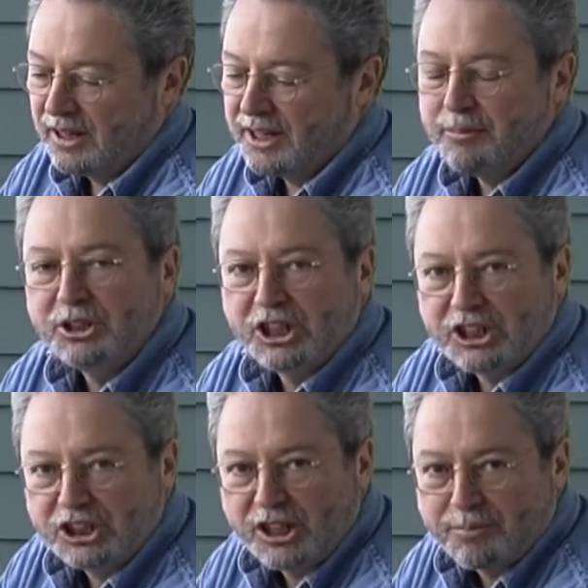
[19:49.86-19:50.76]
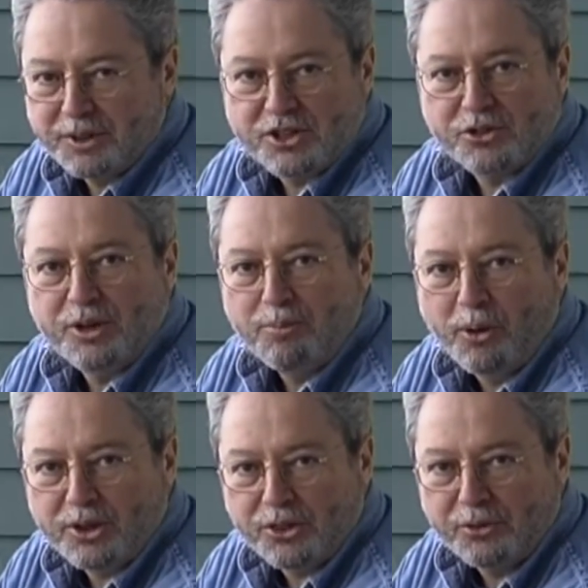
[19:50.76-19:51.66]
an imaging chip that's
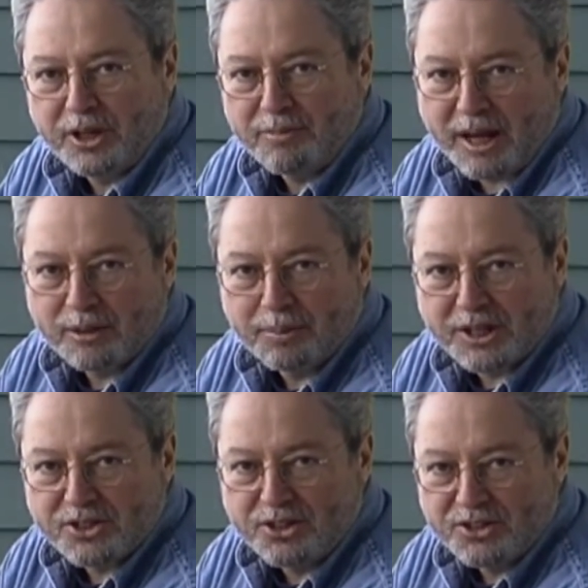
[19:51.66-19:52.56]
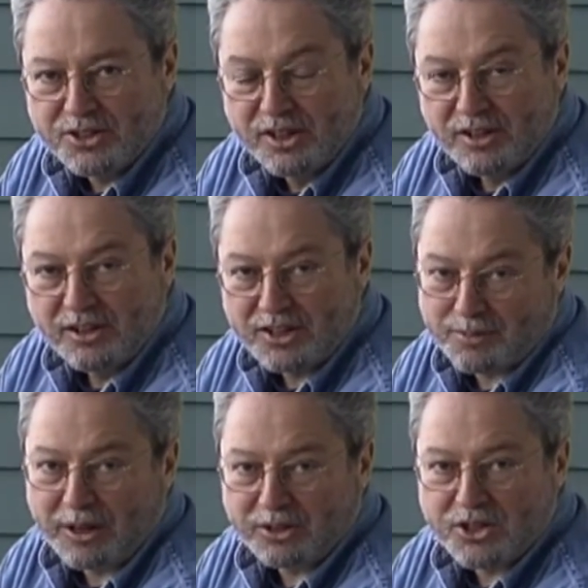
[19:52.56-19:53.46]
3.3 megapixels
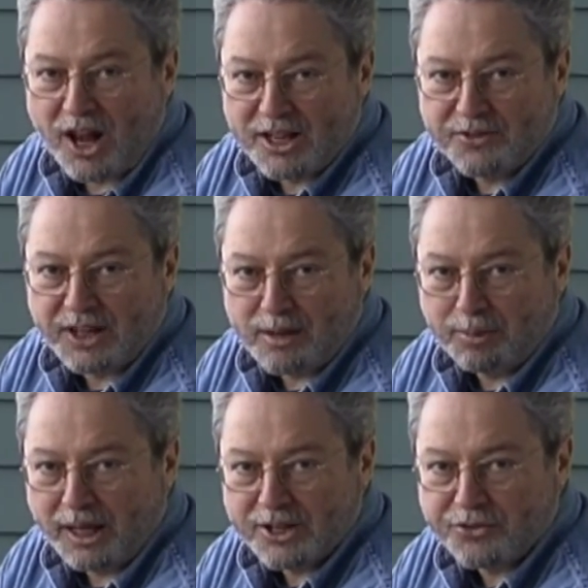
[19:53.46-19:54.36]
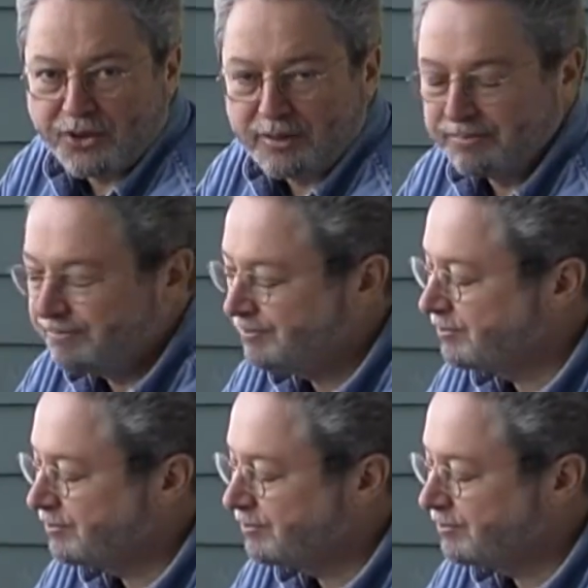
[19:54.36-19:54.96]
that's about the size of an APS frame?